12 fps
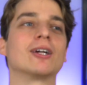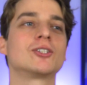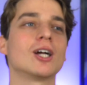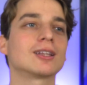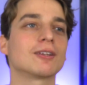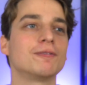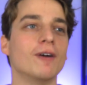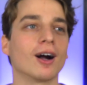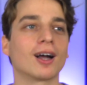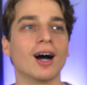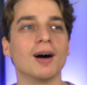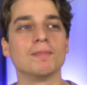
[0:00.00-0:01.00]
like, shut the
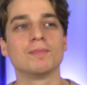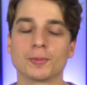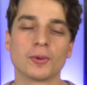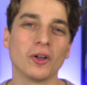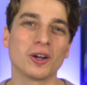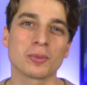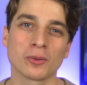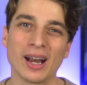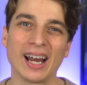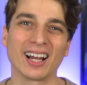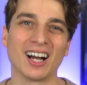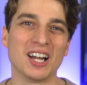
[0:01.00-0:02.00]
fuck up. You're pulling a
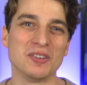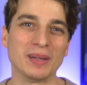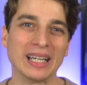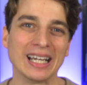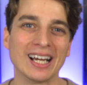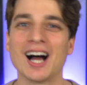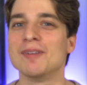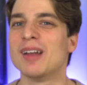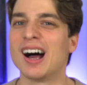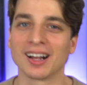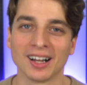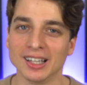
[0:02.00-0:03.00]
prank on me. I'm not